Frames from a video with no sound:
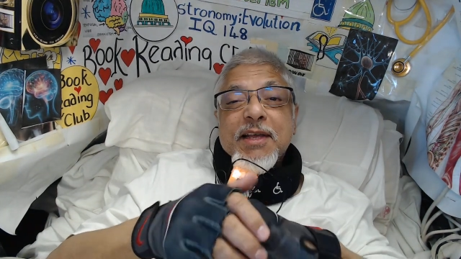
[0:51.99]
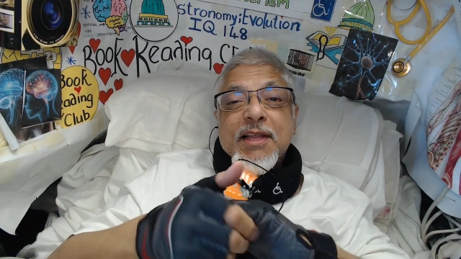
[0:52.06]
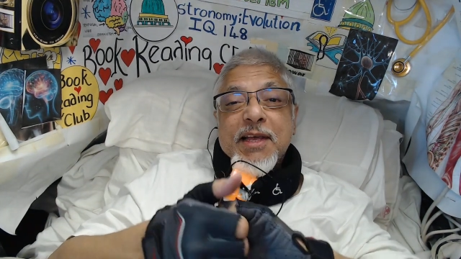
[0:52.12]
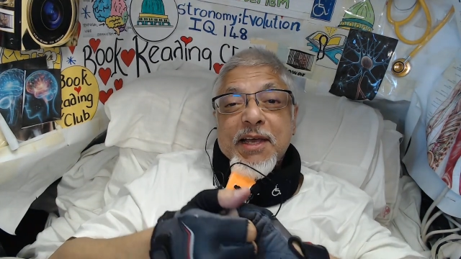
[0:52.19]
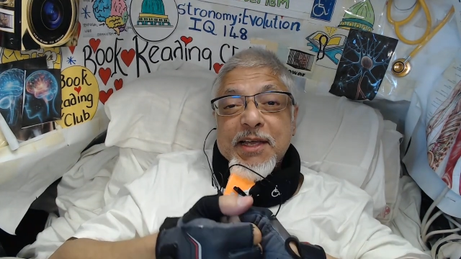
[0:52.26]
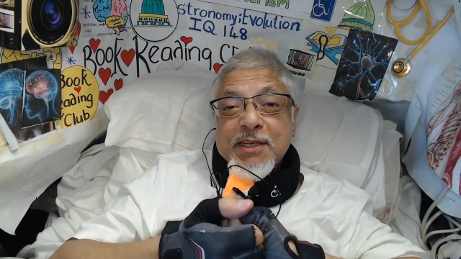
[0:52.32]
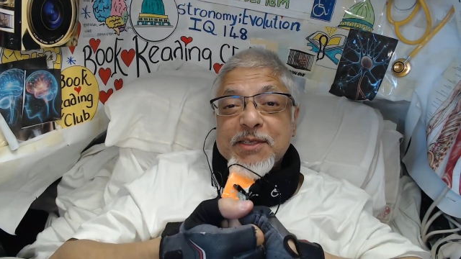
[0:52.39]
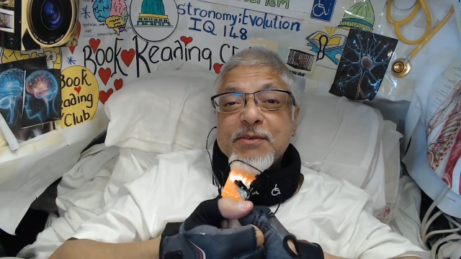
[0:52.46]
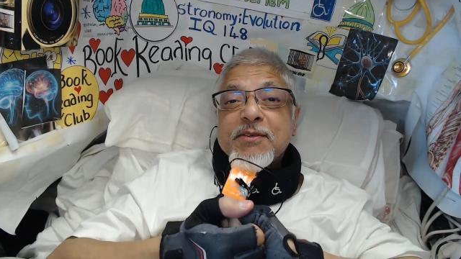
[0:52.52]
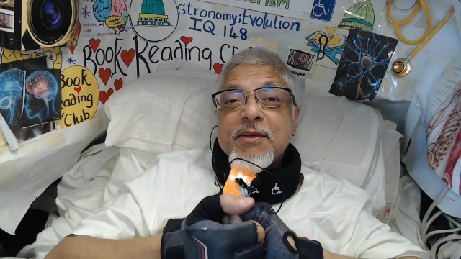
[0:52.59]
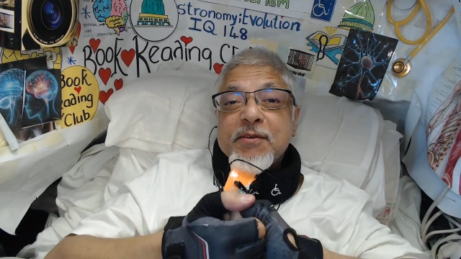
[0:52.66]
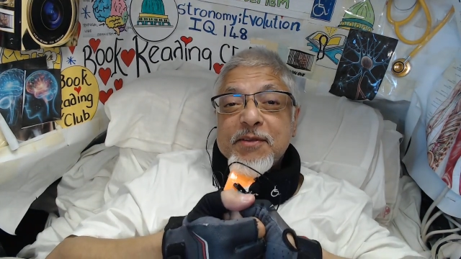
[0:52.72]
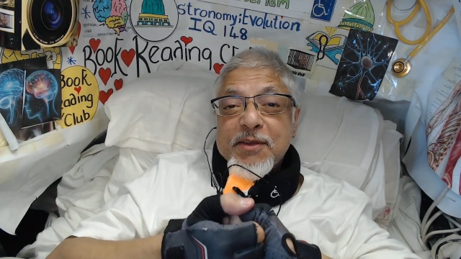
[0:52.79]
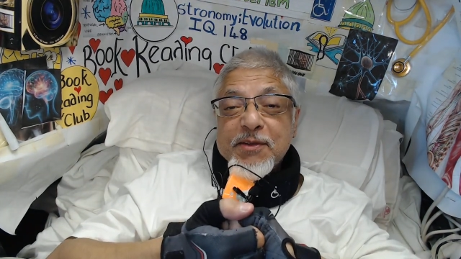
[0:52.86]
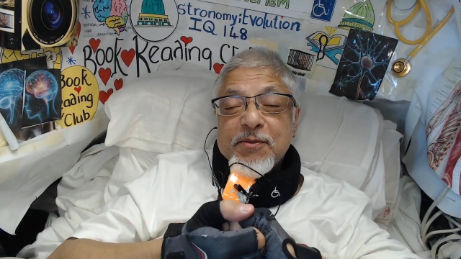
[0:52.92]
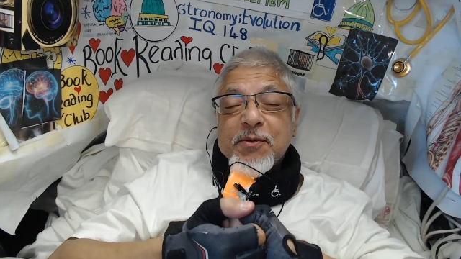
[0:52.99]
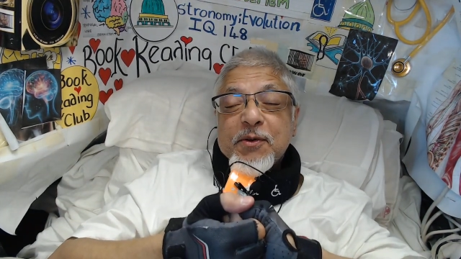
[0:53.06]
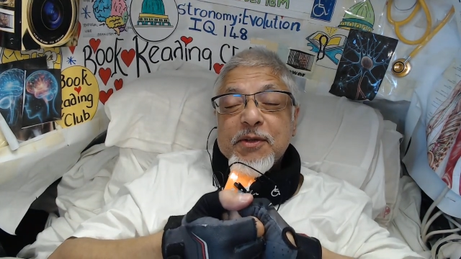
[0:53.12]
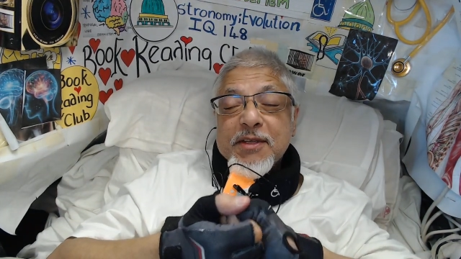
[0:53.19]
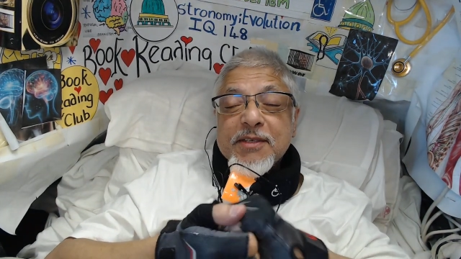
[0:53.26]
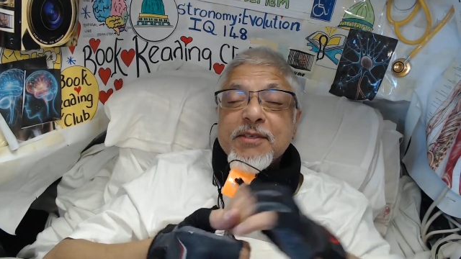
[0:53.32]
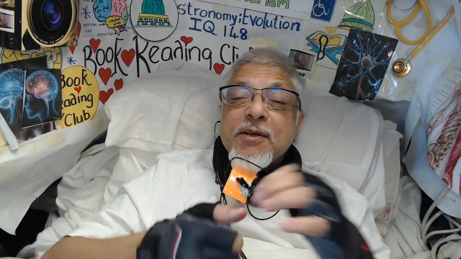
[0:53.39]
At the age of
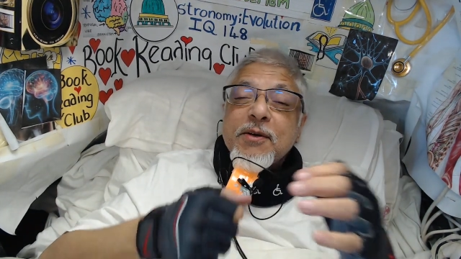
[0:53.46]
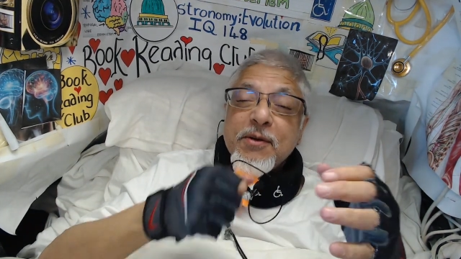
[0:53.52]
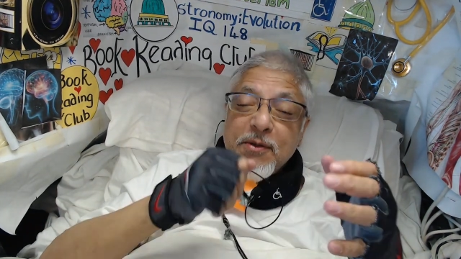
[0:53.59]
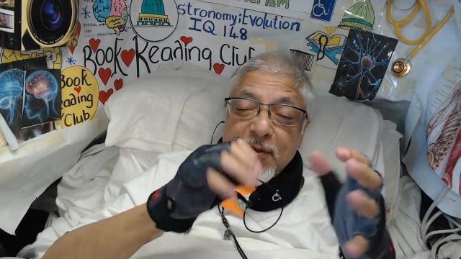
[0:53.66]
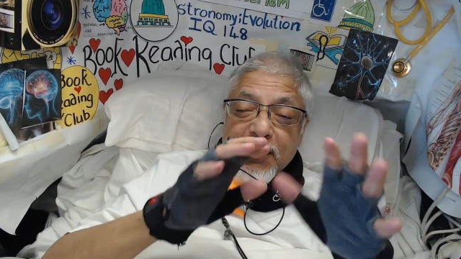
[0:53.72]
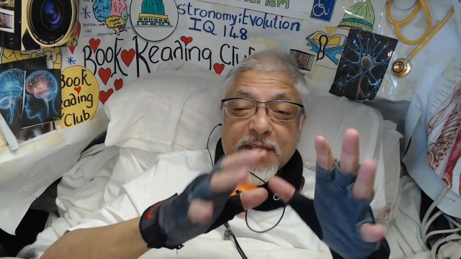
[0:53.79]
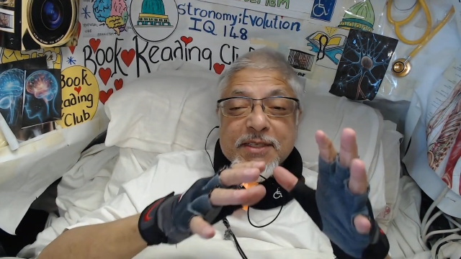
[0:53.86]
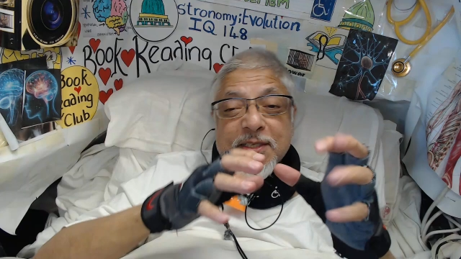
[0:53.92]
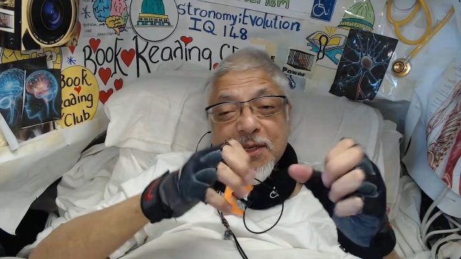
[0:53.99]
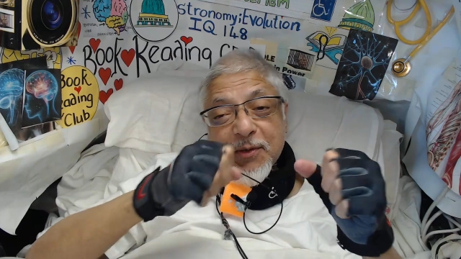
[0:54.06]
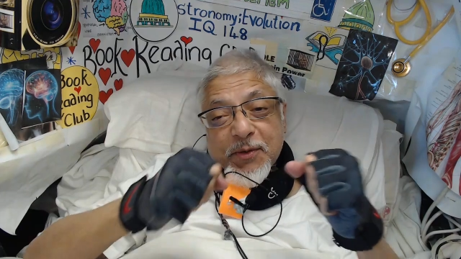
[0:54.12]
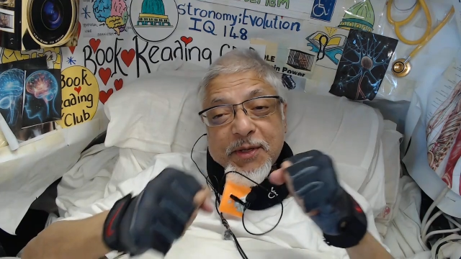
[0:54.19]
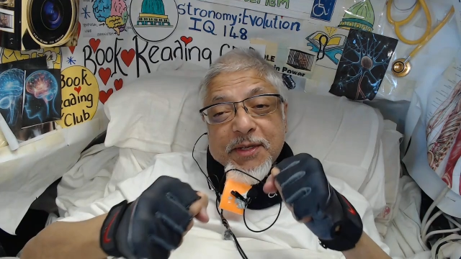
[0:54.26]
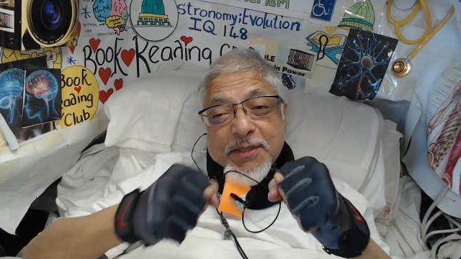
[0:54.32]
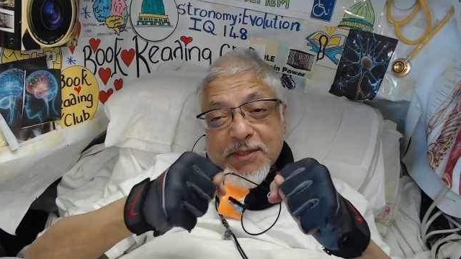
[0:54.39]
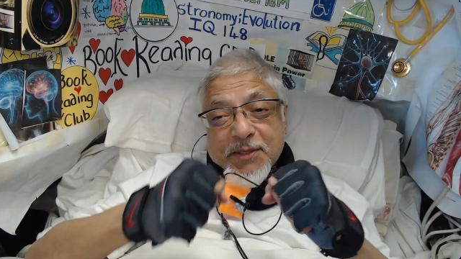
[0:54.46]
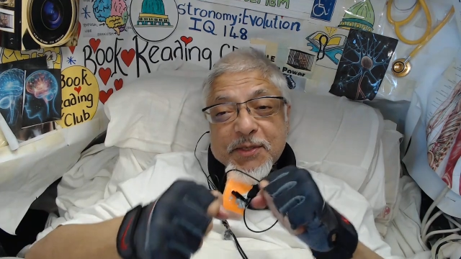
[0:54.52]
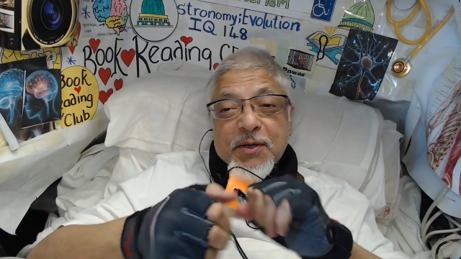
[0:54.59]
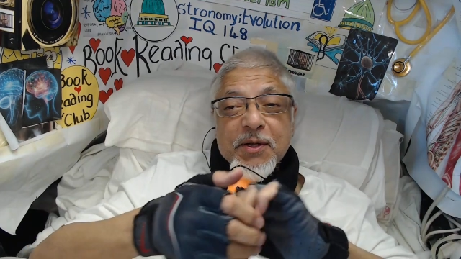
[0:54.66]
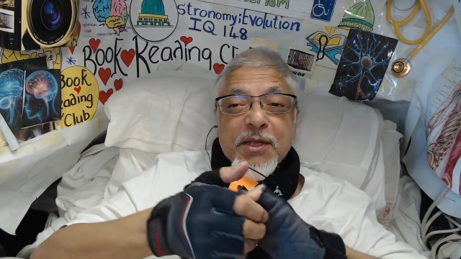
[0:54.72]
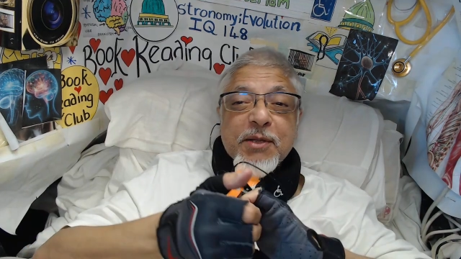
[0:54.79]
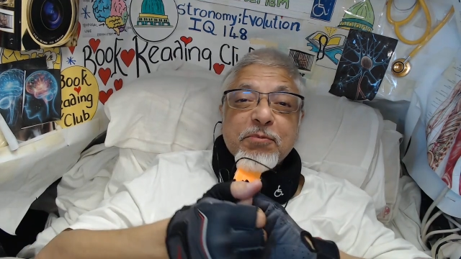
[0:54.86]
74 years old, they're still going
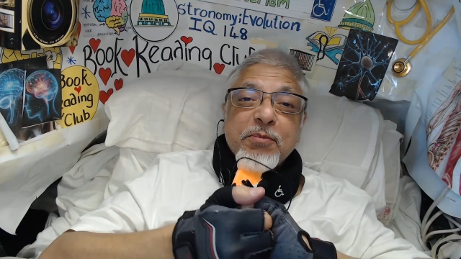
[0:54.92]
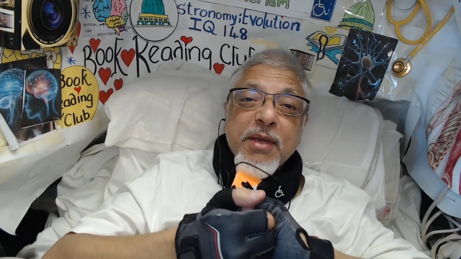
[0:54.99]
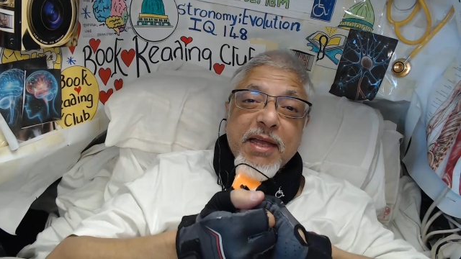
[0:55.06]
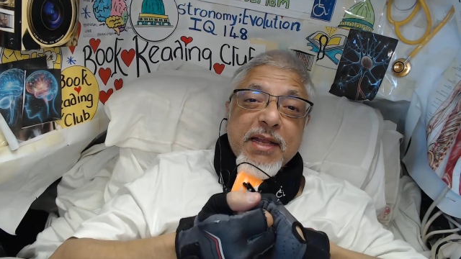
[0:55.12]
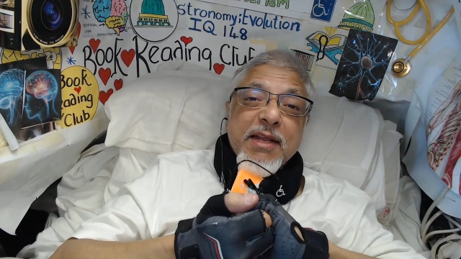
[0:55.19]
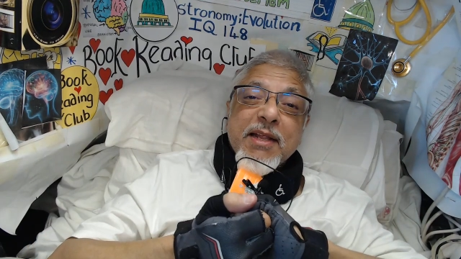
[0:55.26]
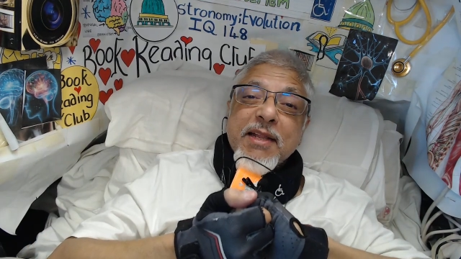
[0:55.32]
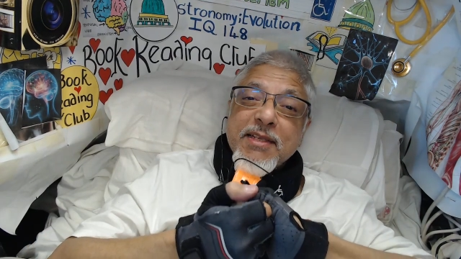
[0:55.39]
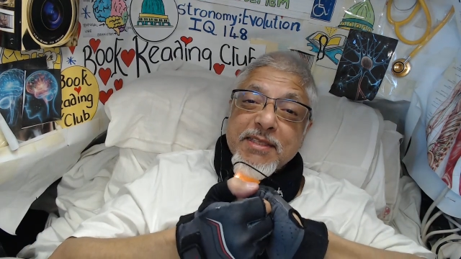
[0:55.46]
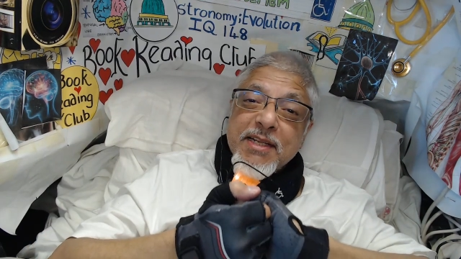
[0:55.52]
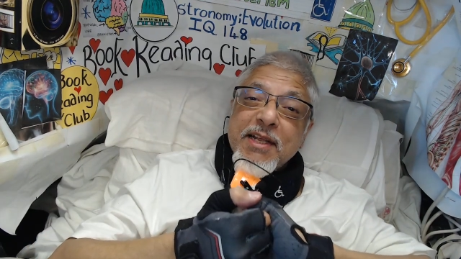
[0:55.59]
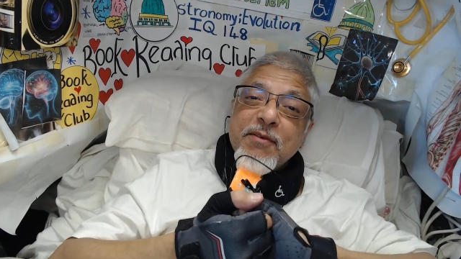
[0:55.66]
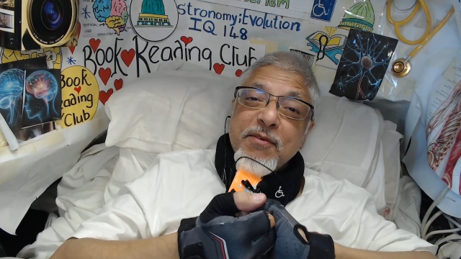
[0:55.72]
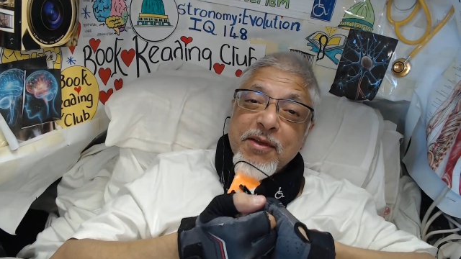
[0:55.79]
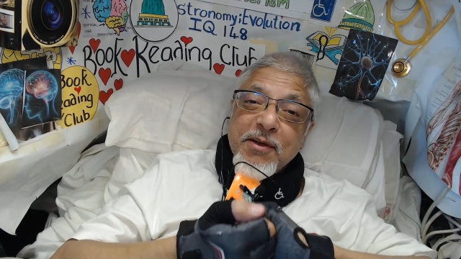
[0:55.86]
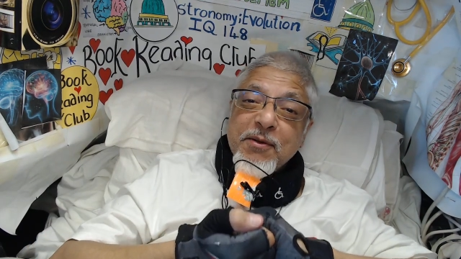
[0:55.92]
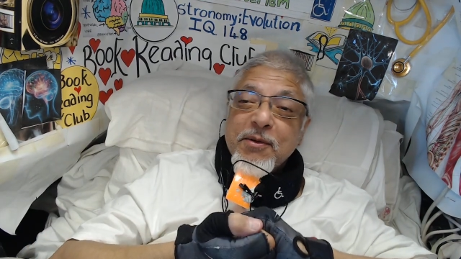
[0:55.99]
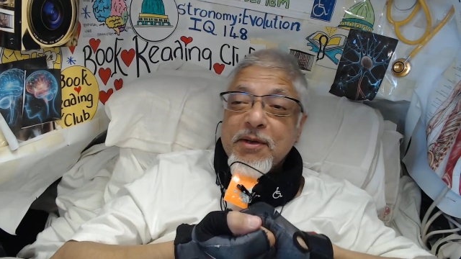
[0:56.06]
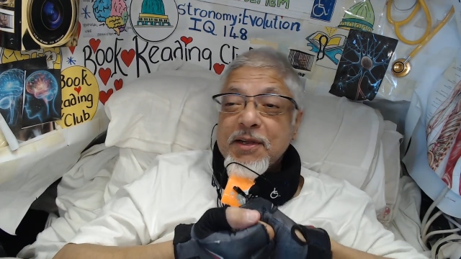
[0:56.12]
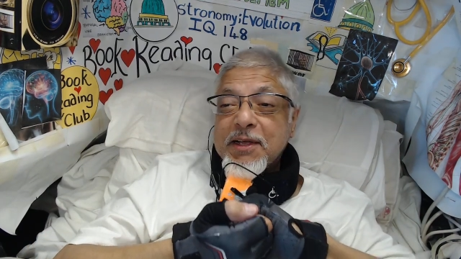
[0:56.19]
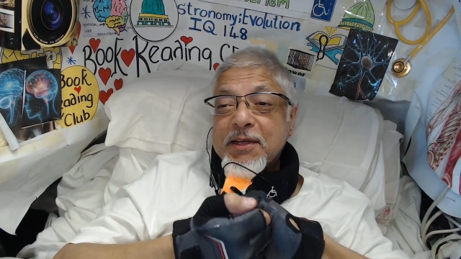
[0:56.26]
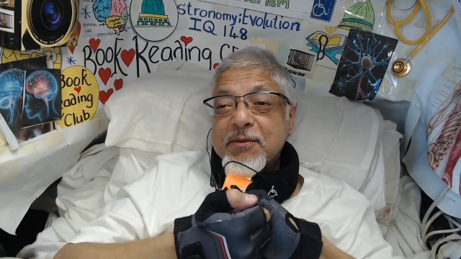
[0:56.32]
strong in bed, and they're still having a
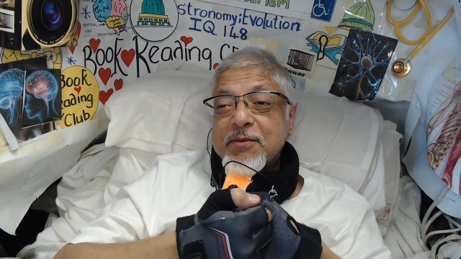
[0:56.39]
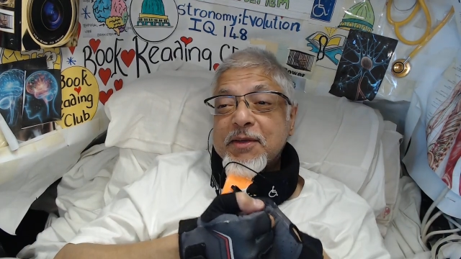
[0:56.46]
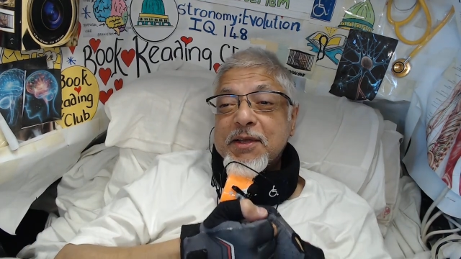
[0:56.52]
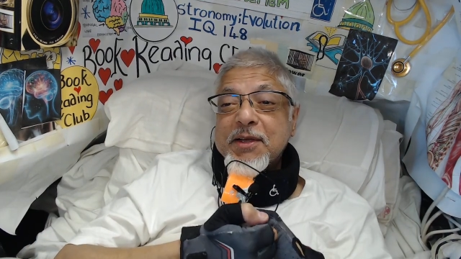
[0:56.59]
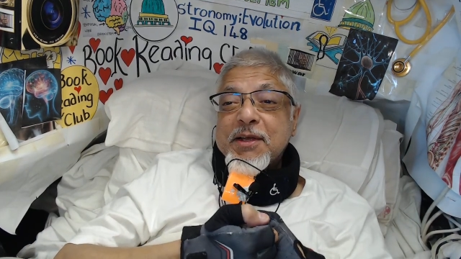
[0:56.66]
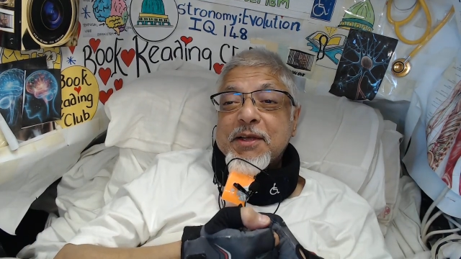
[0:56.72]
good life.